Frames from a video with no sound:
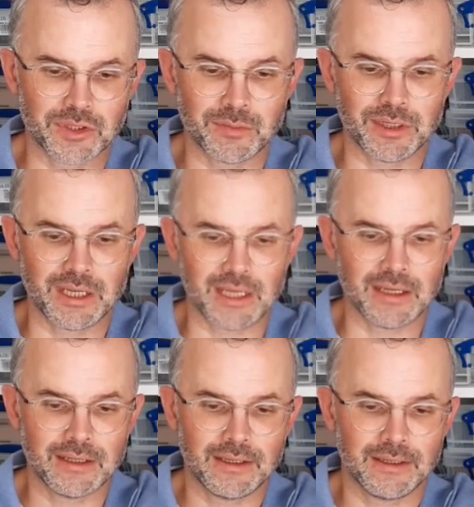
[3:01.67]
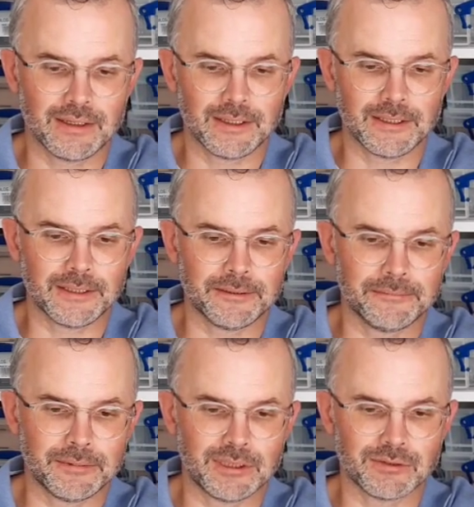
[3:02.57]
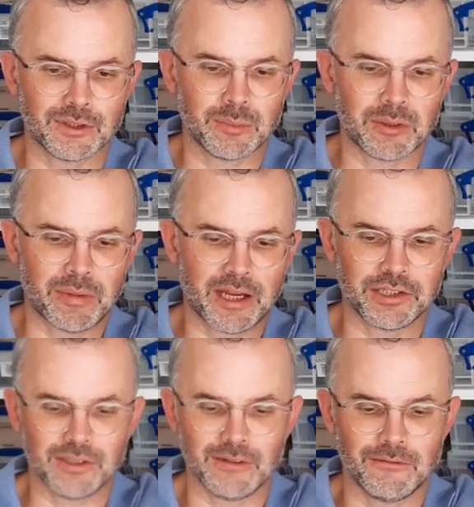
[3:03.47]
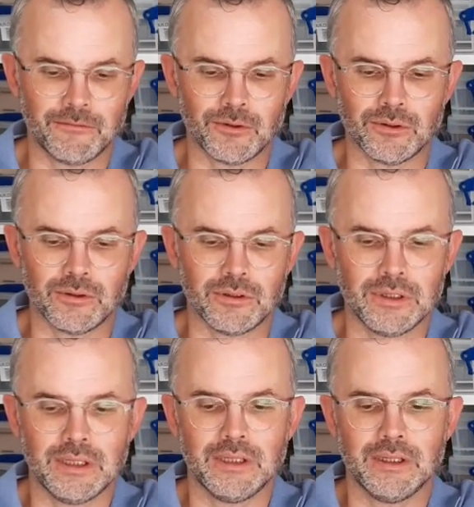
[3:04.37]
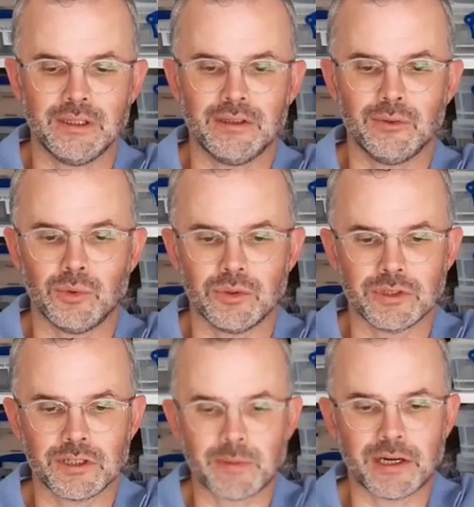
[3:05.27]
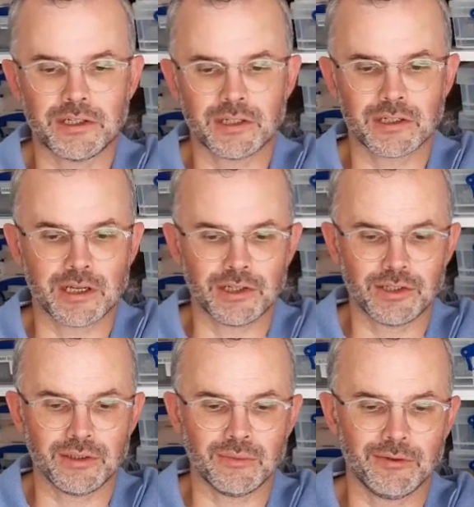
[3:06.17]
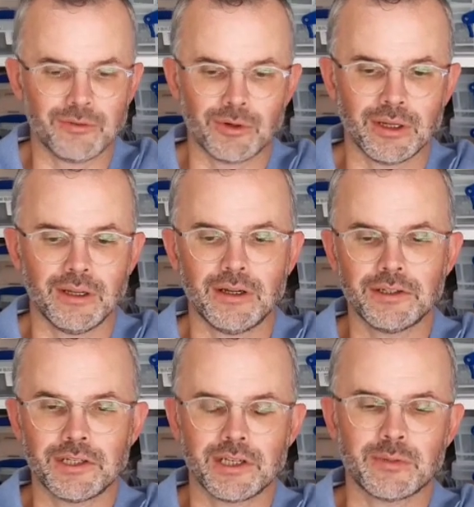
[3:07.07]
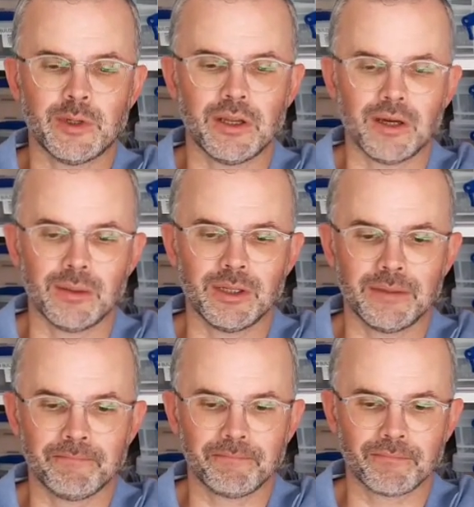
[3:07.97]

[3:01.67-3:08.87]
to me. I've got a big passion for the Wars of Spanish Succession, with quite a large 6mm army